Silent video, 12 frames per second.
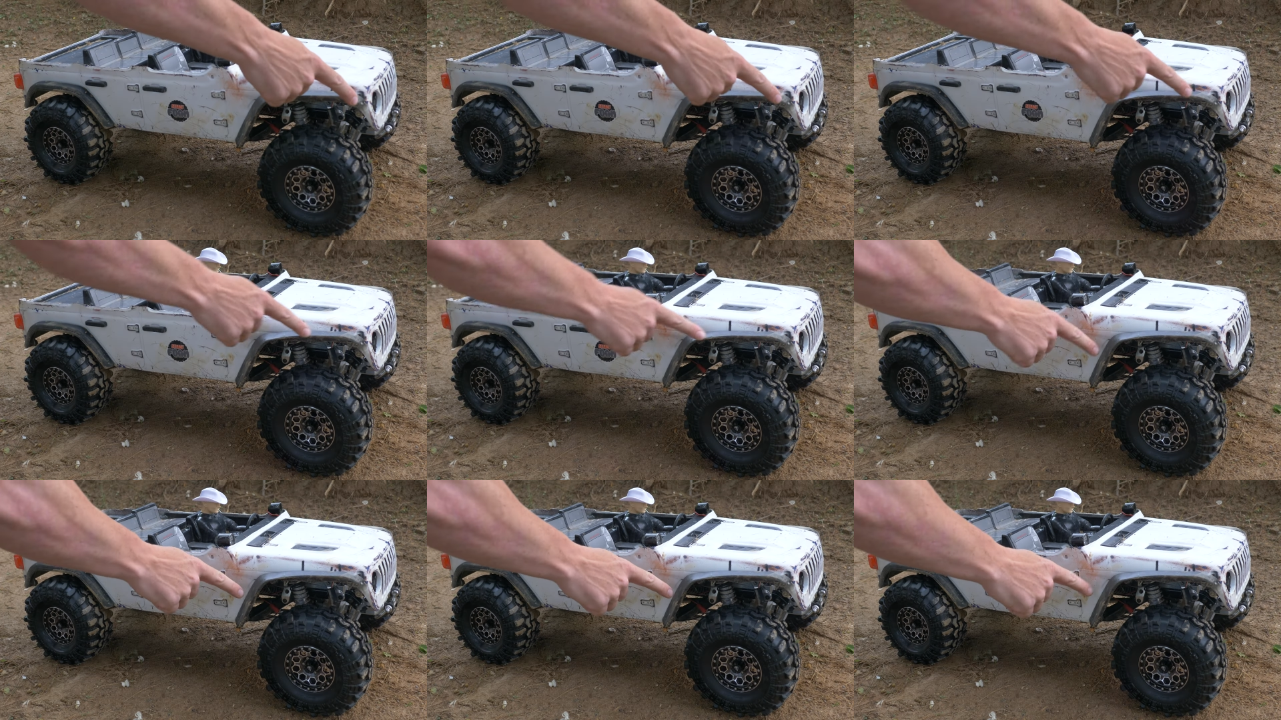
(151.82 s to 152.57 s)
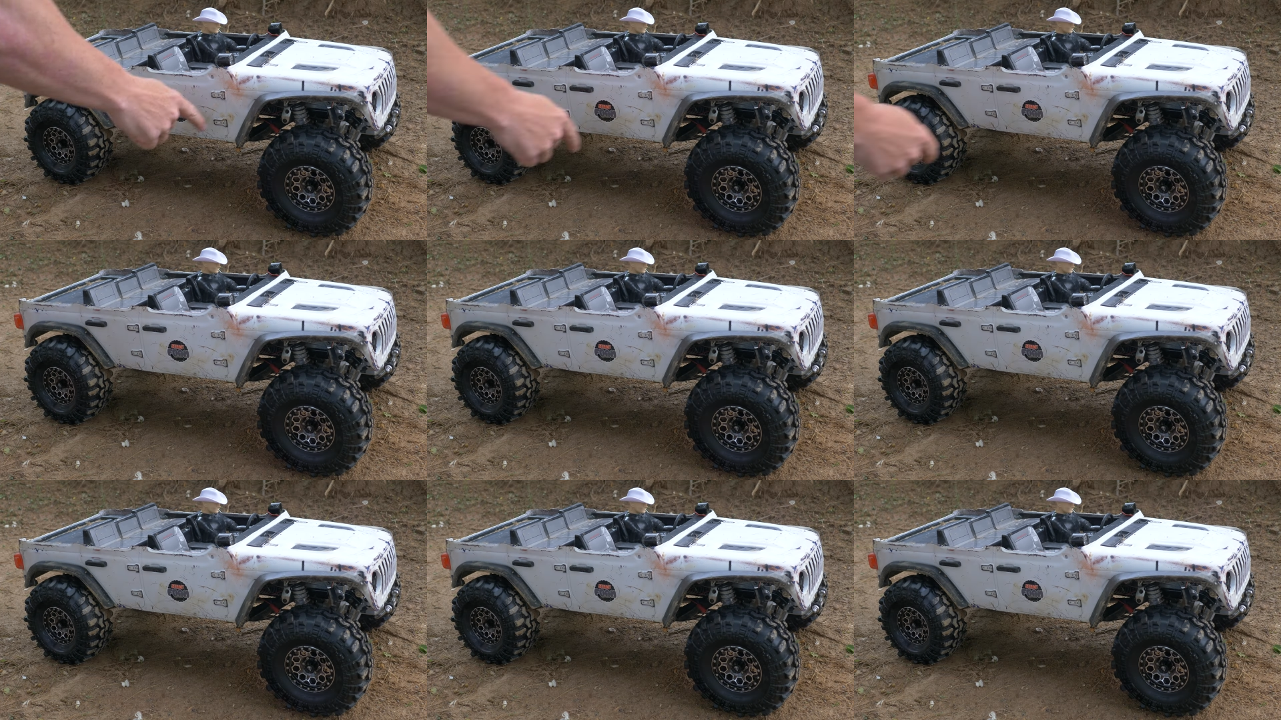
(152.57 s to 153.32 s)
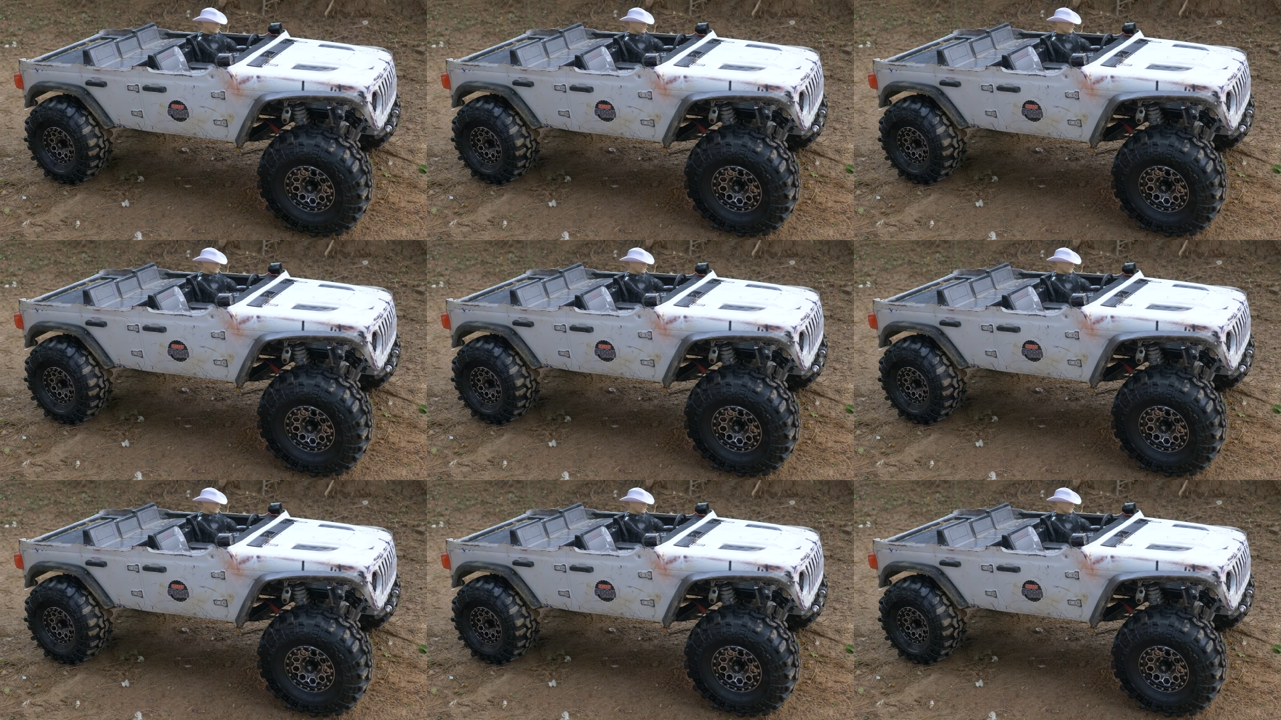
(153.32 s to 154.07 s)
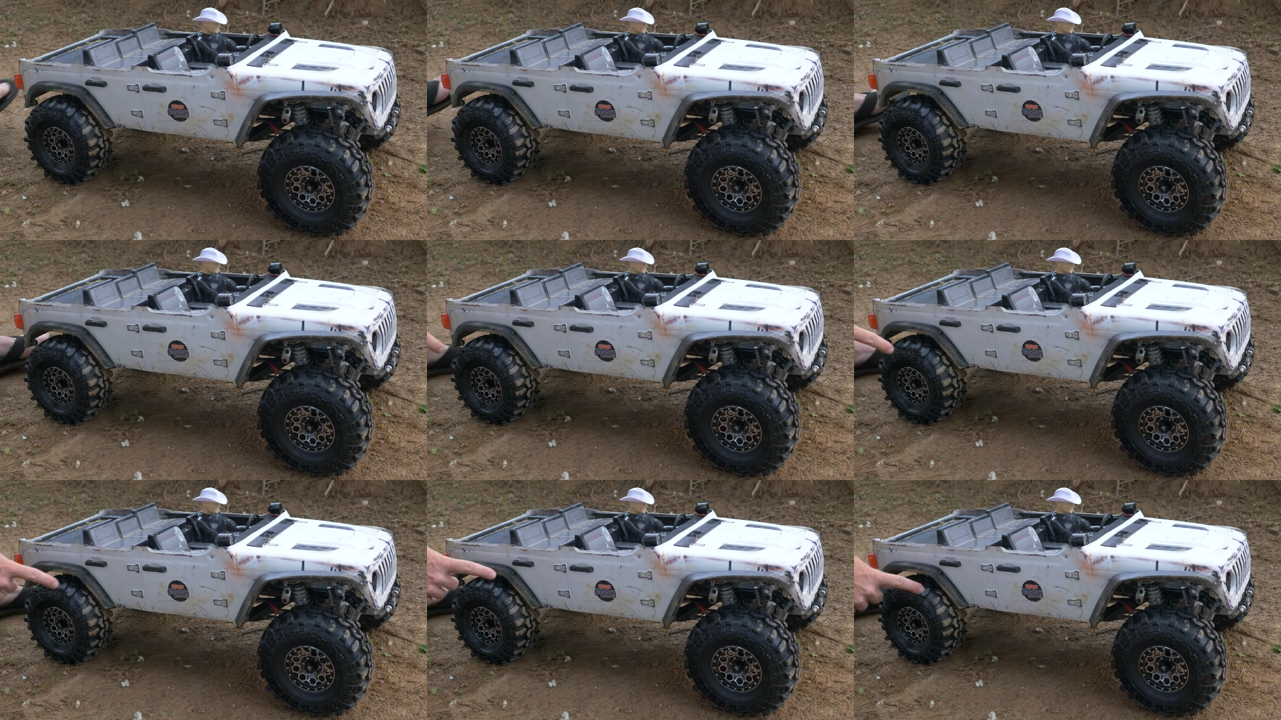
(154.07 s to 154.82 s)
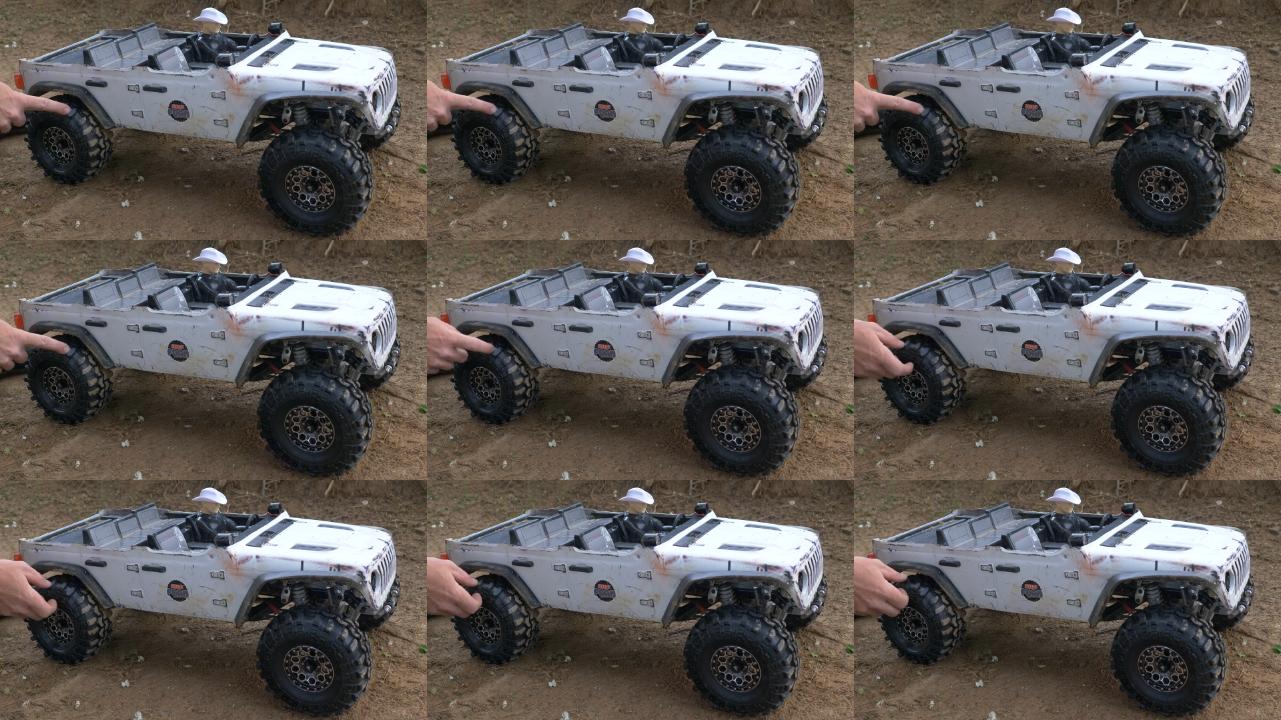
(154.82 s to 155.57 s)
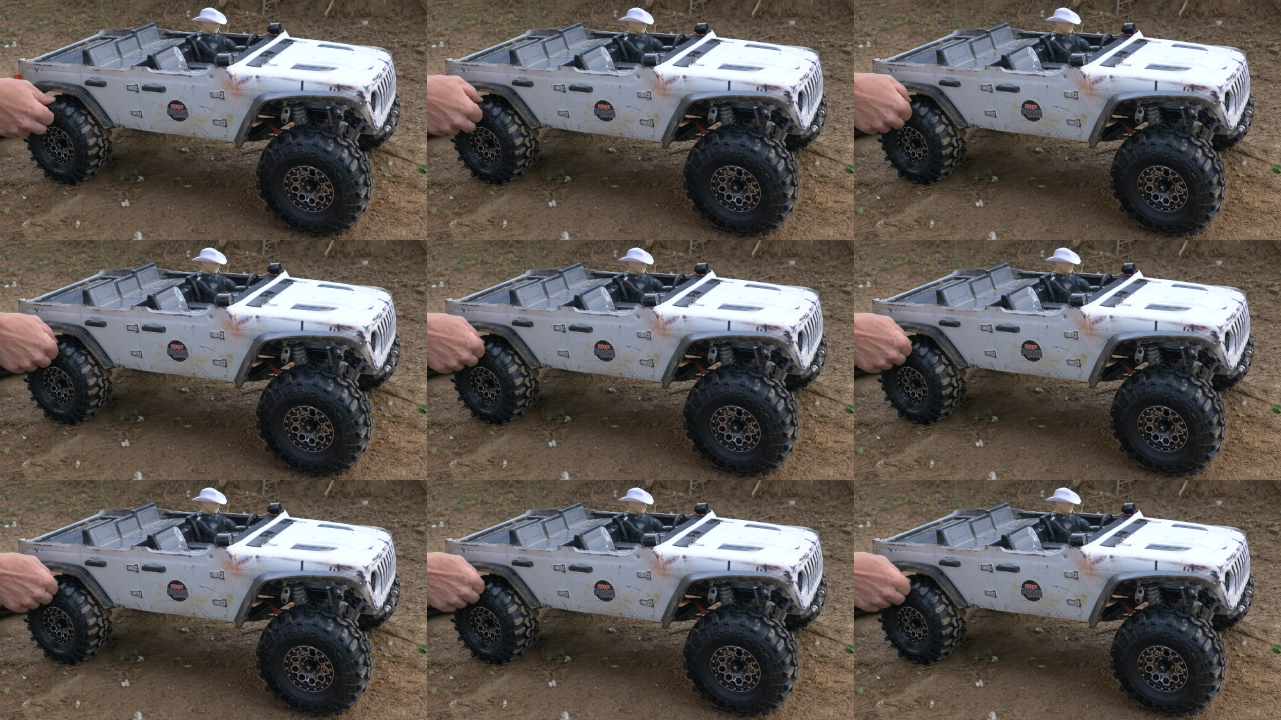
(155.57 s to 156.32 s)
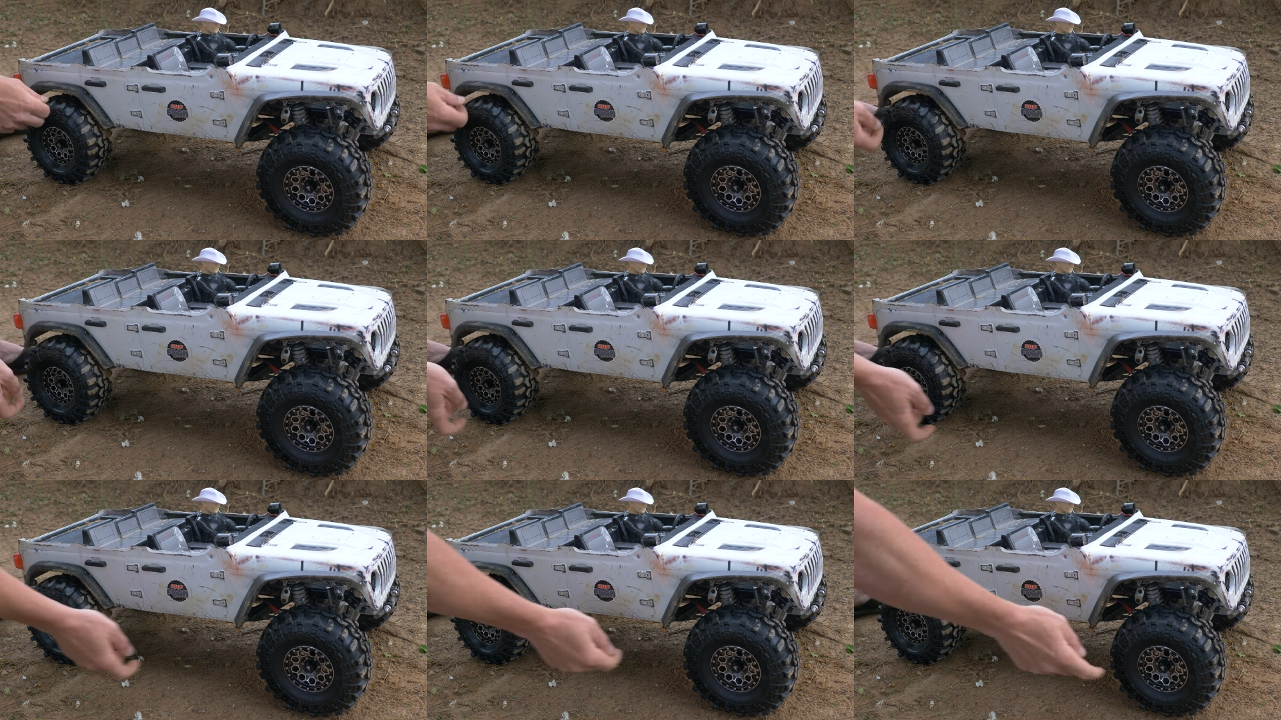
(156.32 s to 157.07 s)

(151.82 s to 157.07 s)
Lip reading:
(no speaker visible)